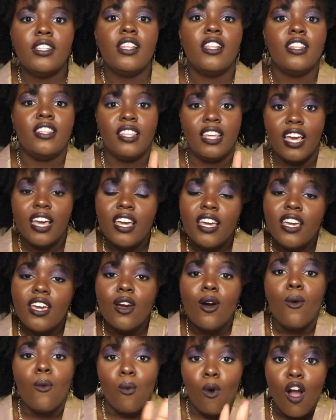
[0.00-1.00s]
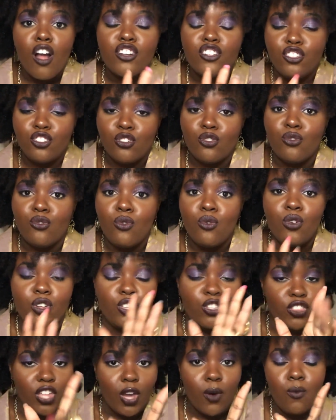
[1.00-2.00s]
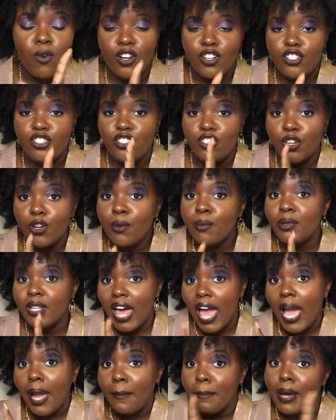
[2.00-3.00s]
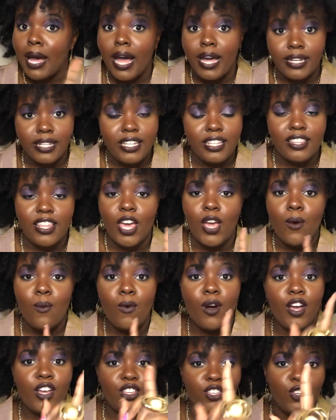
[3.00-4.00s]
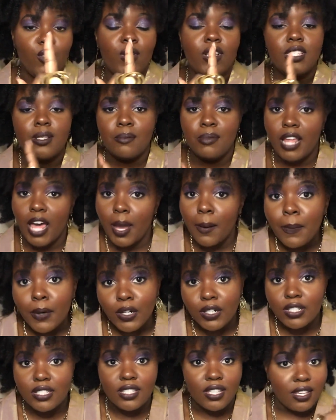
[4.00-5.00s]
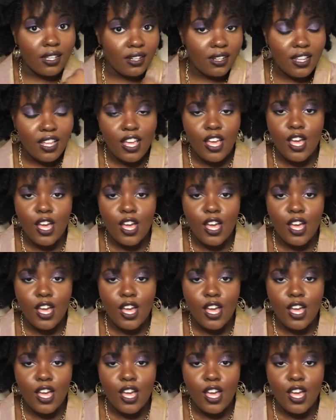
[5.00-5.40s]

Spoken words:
they want your black body, they want you as a black person